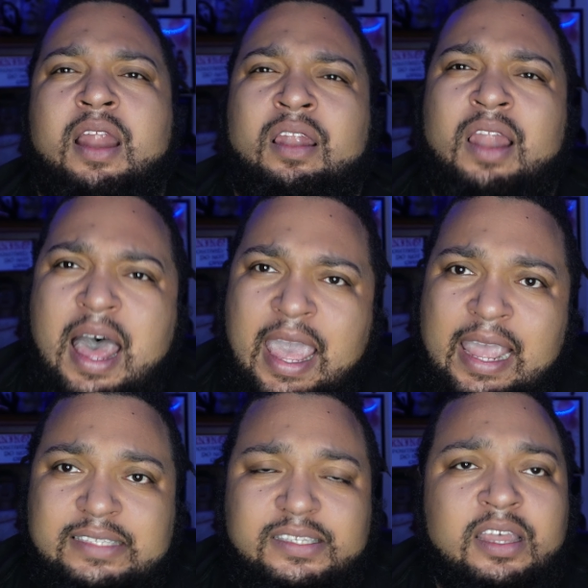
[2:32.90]
of
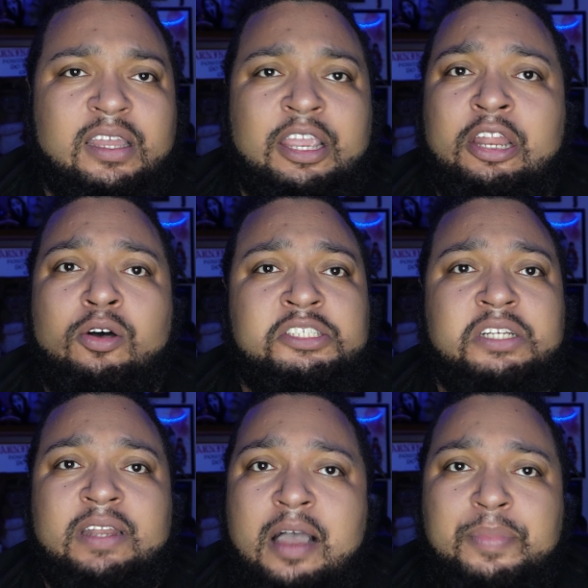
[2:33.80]
lights. It
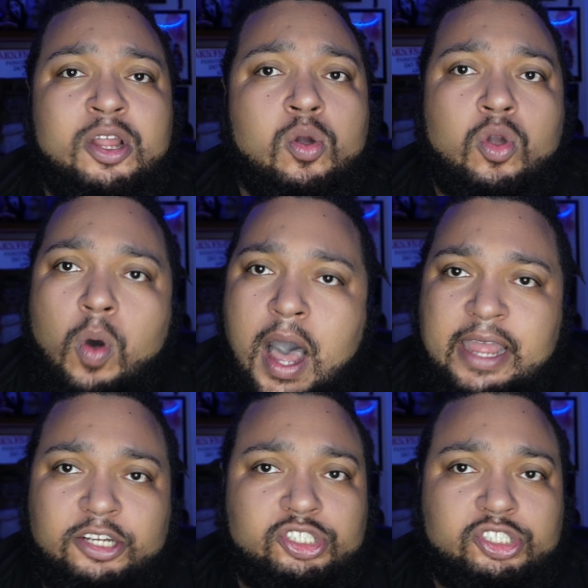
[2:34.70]
should not be no quiet